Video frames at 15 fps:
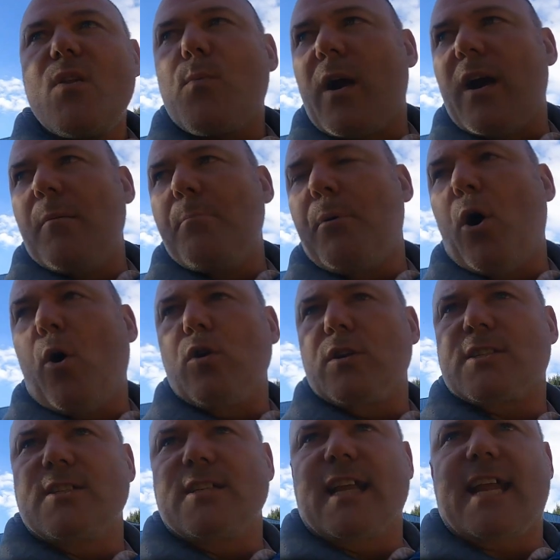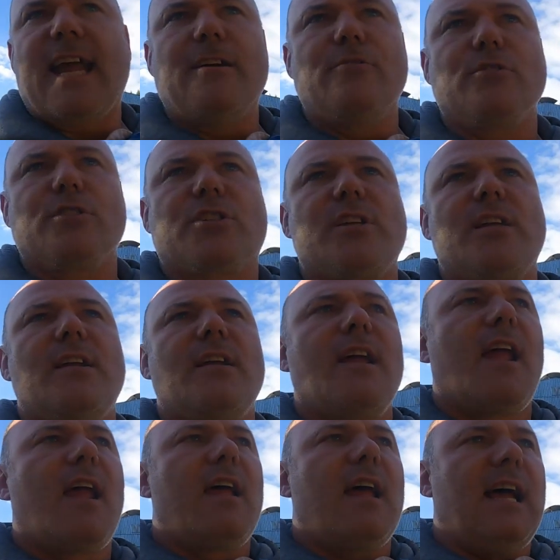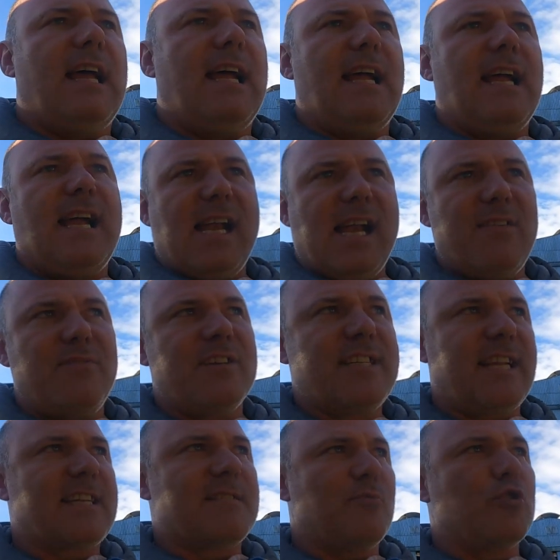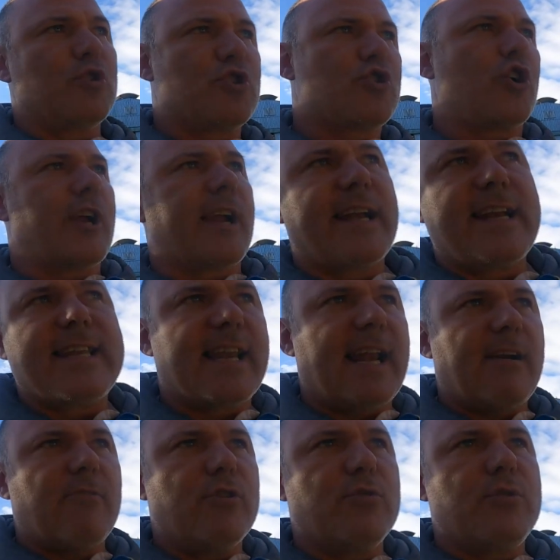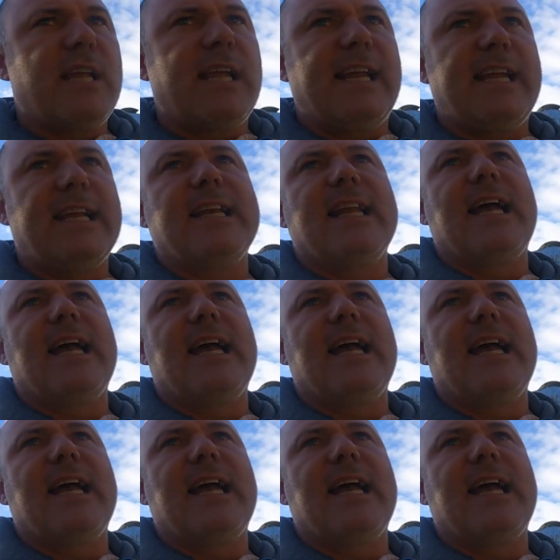where I'm bolusing the cows every 6 months, try and get into that routine